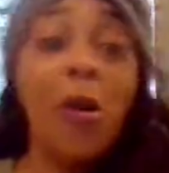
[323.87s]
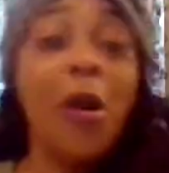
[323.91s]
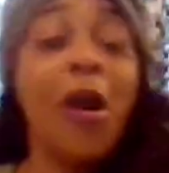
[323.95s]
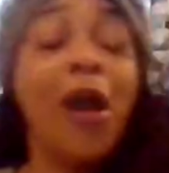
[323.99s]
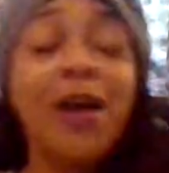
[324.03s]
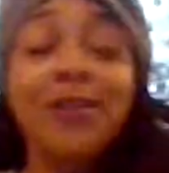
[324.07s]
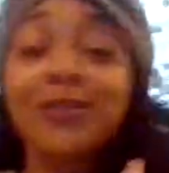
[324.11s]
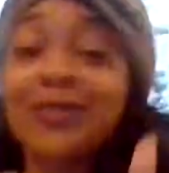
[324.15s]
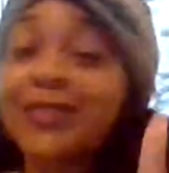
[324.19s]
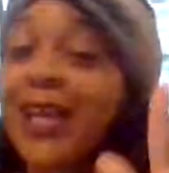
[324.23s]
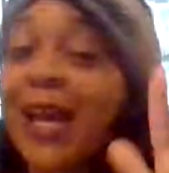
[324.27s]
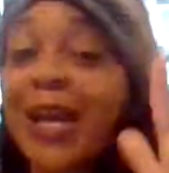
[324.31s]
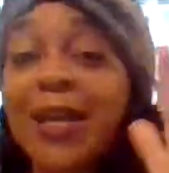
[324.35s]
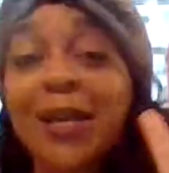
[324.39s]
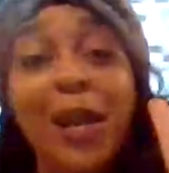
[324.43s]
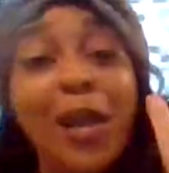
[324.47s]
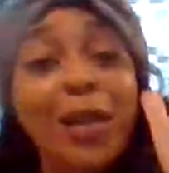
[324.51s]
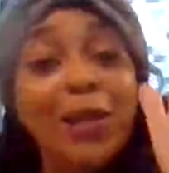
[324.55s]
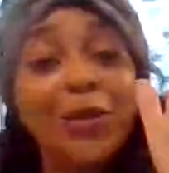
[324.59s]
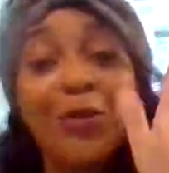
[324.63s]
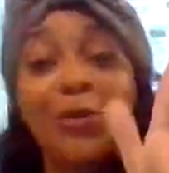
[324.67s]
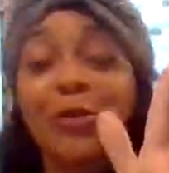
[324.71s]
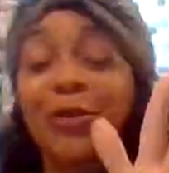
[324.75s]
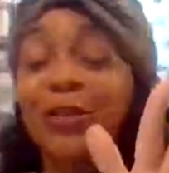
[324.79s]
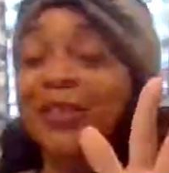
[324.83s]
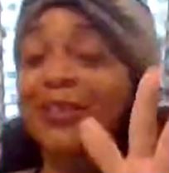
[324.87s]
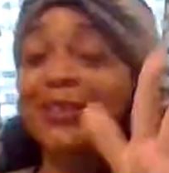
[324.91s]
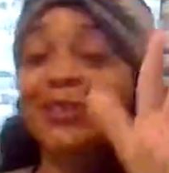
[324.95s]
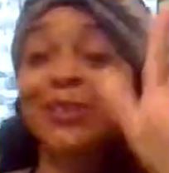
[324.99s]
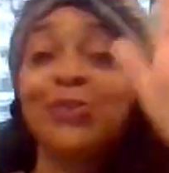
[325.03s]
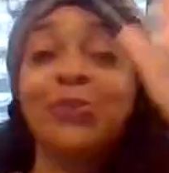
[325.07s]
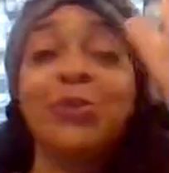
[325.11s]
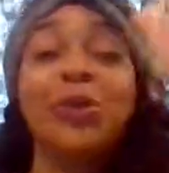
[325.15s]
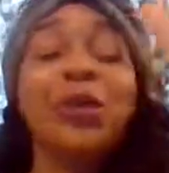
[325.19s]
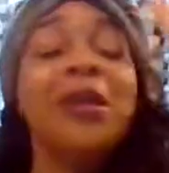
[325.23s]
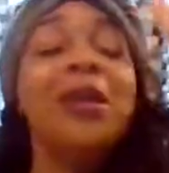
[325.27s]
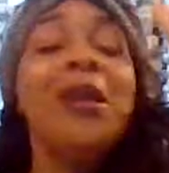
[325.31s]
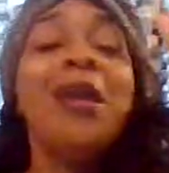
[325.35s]
I was like, I ain't going to get
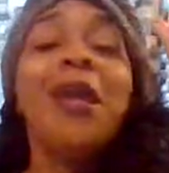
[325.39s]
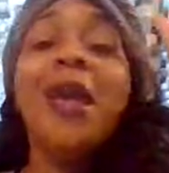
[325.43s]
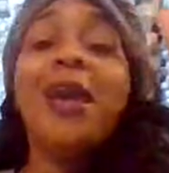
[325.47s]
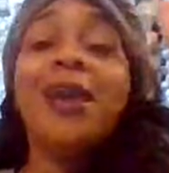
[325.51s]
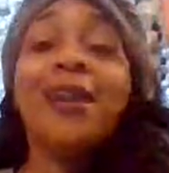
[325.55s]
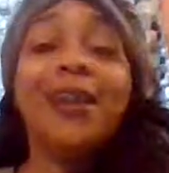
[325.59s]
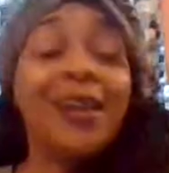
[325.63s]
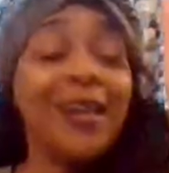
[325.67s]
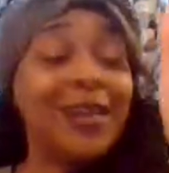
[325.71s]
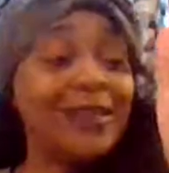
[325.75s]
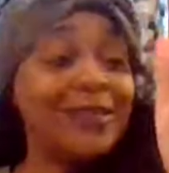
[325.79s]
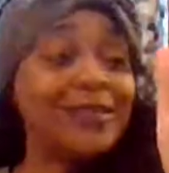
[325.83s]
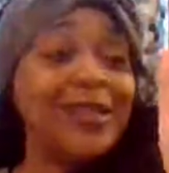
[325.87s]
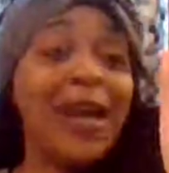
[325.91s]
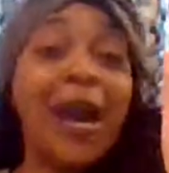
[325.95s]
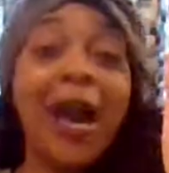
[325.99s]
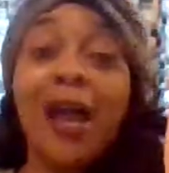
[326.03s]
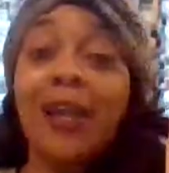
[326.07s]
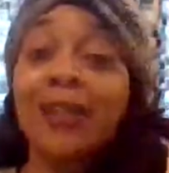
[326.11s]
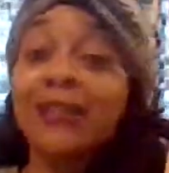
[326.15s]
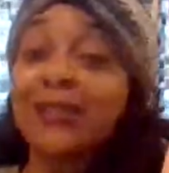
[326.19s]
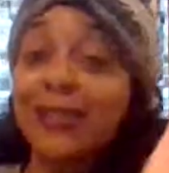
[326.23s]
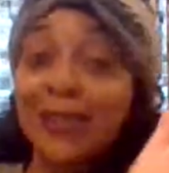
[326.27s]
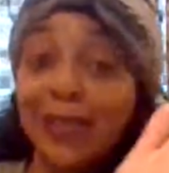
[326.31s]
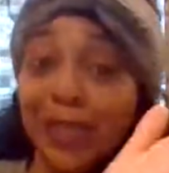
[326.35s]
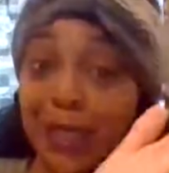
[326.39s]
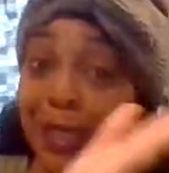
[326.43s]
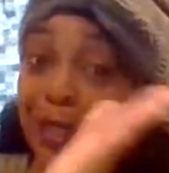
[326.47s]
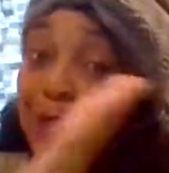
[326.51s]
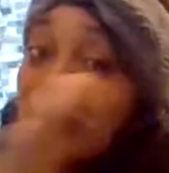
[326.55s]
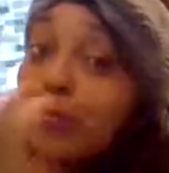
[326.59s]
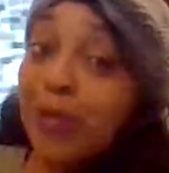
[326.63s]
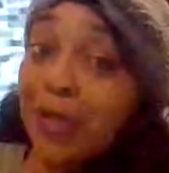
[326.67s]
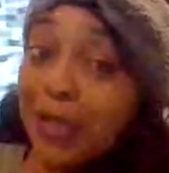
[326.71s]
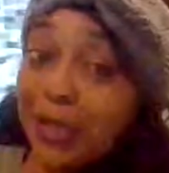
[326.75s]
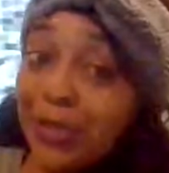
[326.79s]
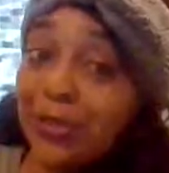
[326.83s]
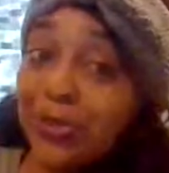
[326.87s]
into it unless God is
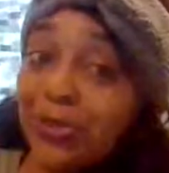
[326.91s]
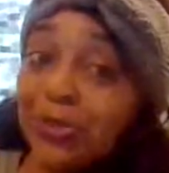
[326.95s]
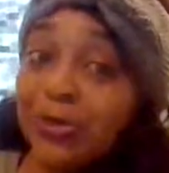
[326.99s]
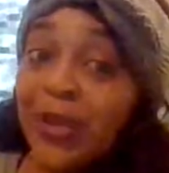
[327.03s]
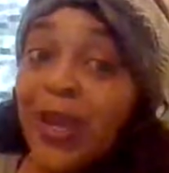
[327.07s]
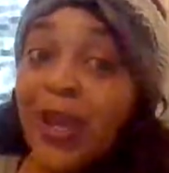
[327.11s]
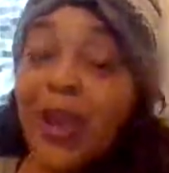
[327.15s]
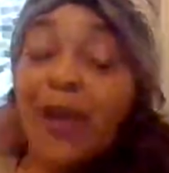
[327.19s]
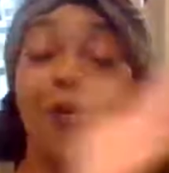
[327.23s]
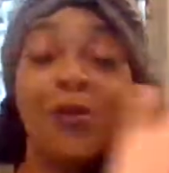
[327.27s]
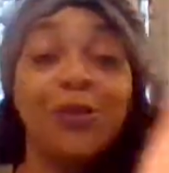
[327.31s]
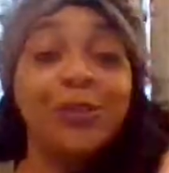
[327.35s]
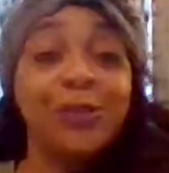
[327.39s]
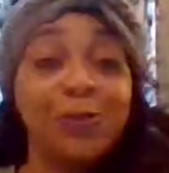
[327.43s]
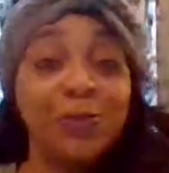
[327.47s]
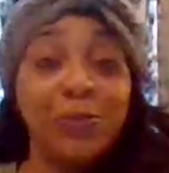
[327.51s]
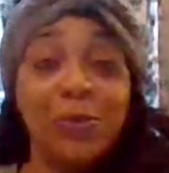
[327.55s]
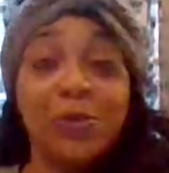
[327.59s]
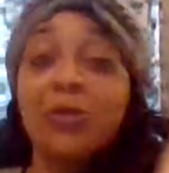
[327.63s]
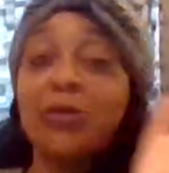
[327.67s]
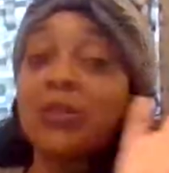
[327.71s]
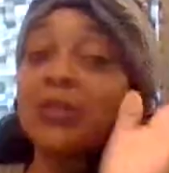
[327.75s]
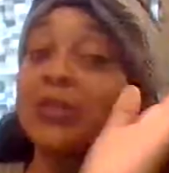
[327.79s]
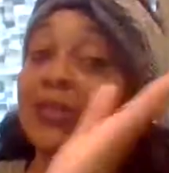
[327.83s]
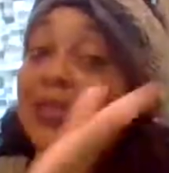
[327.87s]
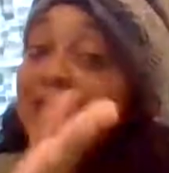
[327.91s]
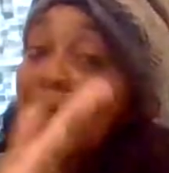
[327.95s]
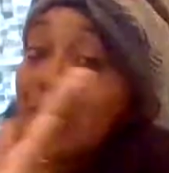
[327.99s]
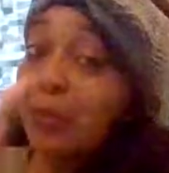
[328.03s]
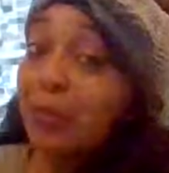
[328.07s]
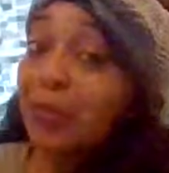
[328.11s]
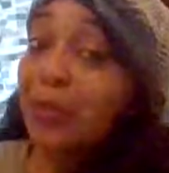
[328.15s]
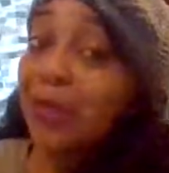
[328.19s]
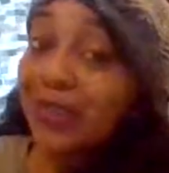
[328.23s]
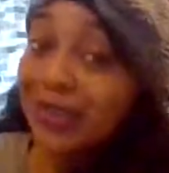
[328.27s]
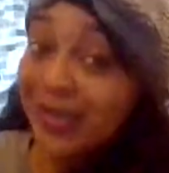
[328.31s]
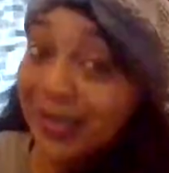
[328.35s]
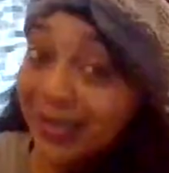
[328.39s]
leading me to do that, or spirits
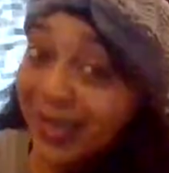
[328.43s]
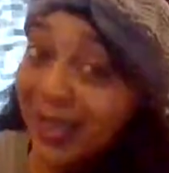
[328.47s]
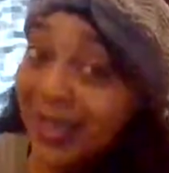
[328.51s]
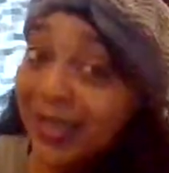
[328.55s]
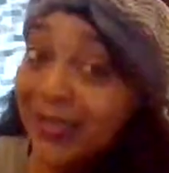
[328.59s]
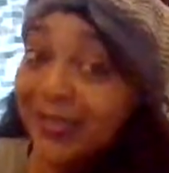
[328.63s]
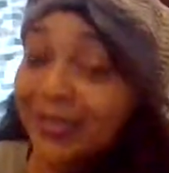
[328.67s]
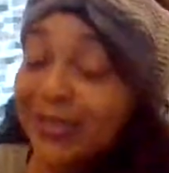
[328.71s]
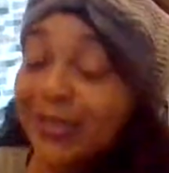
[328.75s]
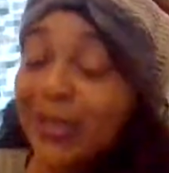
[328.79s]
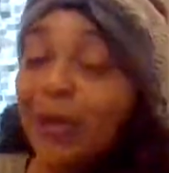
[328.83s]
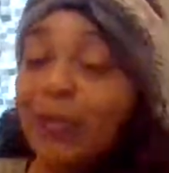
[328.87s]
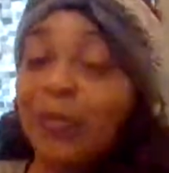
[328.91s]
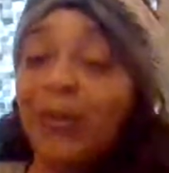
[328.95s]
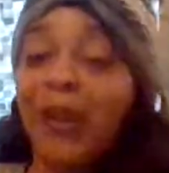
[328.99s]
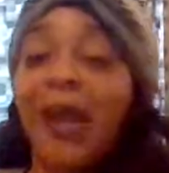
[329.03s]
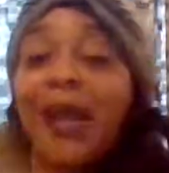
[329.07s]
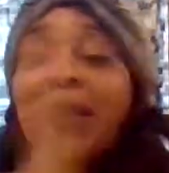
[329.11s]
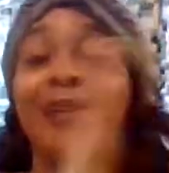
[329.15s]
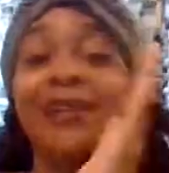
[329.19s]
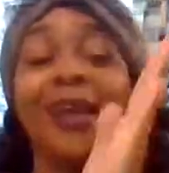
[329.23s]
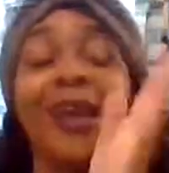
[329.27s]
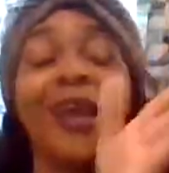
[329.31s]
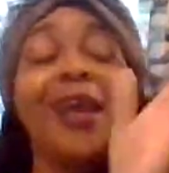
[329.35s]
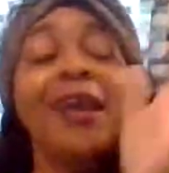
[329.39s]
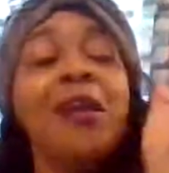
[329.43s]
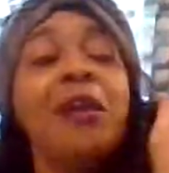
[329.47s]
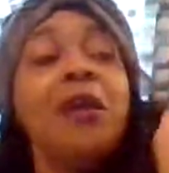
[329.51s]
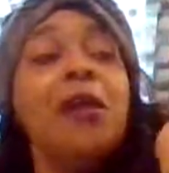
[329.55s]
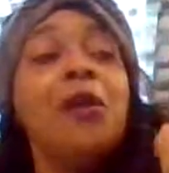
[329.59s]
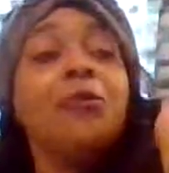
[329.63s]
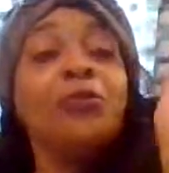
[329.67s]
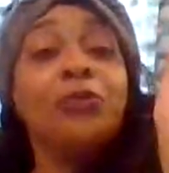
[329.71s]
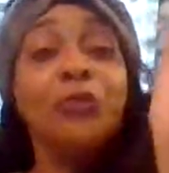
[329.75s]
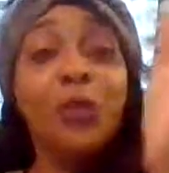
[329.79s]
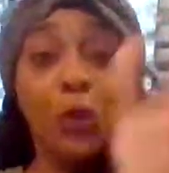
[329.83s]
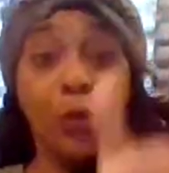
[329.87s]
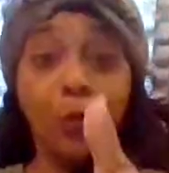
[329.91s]
lead me to say stuff like that,
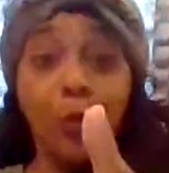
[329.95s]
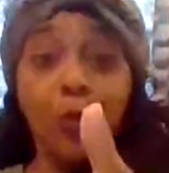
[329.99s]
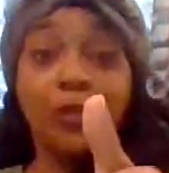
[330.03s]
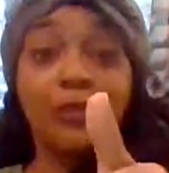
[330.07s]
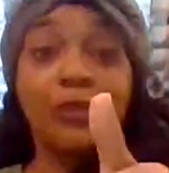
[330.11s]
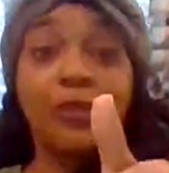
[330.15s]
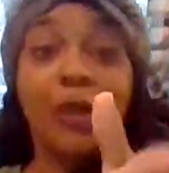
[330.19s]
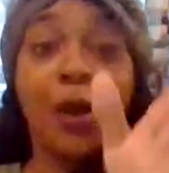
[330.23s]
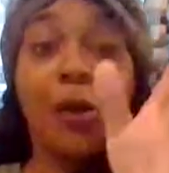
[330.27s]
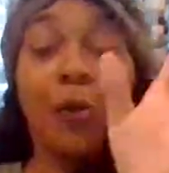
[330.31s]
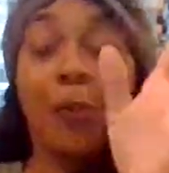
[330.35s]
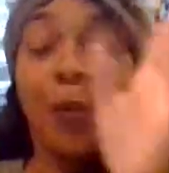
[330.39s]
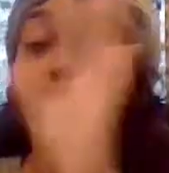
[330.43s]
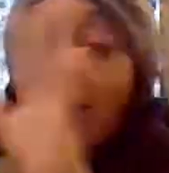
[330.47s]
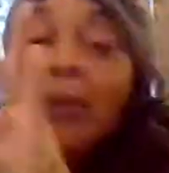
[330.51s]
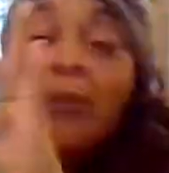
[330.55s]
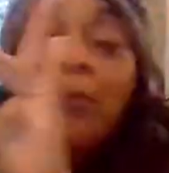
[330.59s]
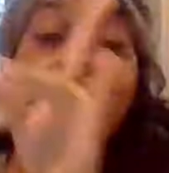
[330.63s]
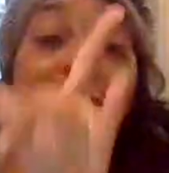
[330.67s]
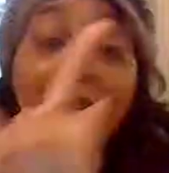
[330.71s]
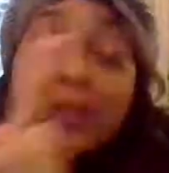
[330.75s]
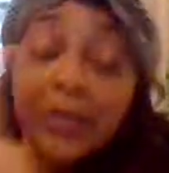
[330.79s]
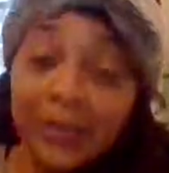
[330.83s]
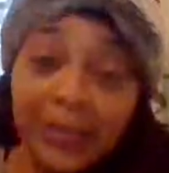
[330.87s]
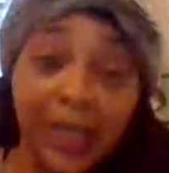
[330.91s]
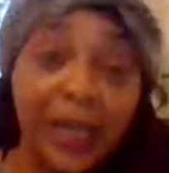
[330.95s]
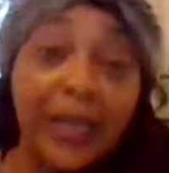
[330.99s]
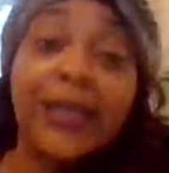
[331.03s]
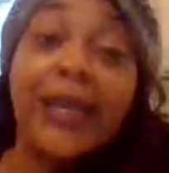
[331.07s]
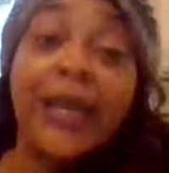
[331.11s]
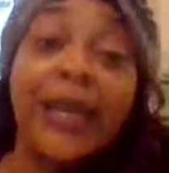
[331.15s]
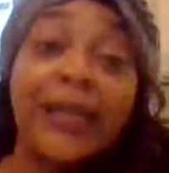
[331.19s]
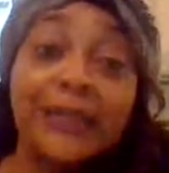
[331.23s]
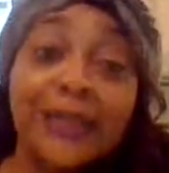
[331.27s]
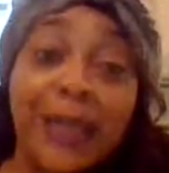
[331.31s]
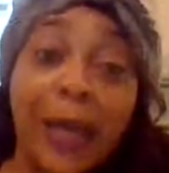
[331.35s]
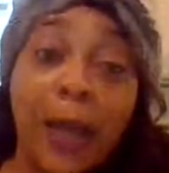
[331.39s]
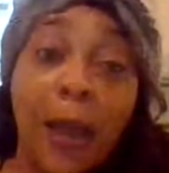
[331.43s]
then we'll talk about it, but this ain't
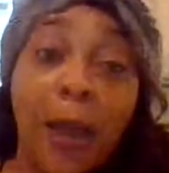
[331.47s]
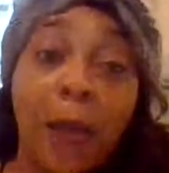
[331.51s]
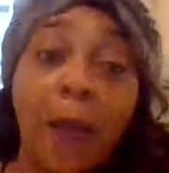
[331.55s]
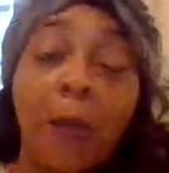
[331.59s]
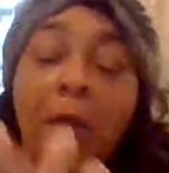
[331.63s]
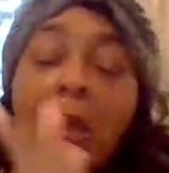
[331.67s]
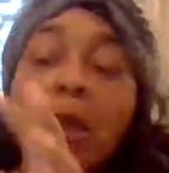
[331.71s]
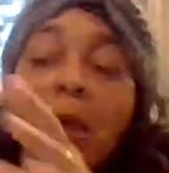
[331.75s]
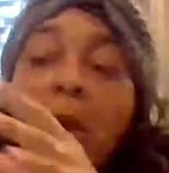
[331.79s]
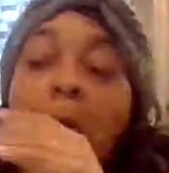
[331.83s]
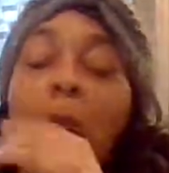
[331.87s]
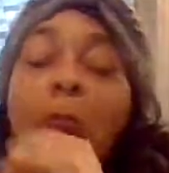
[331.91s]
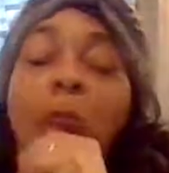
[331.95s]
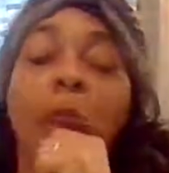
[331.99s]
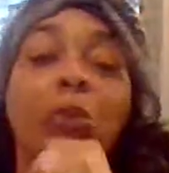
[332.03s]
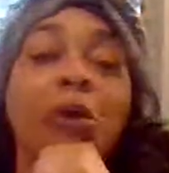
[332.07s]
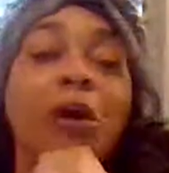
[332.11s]
that time.